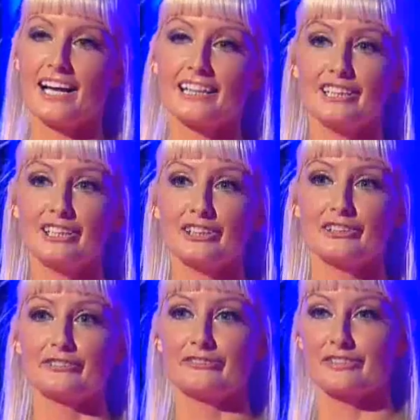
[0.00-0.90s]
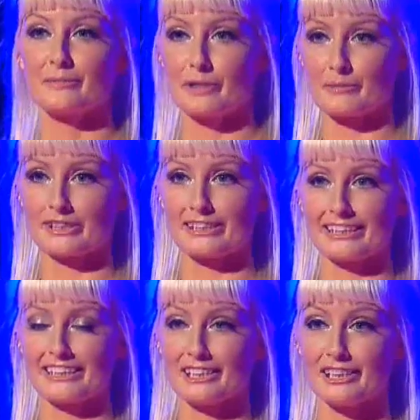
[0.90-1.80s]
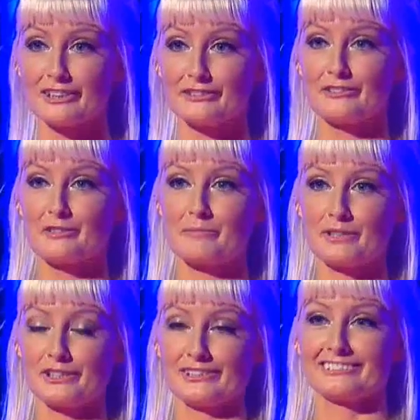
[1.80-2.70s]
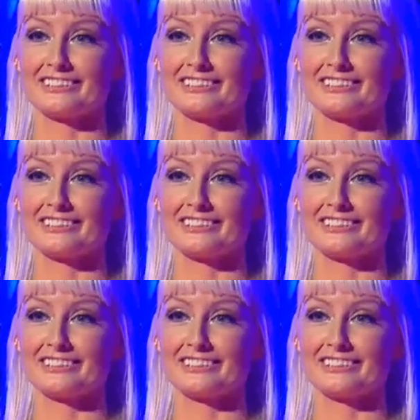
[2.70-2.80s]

I love the Premier League, love football.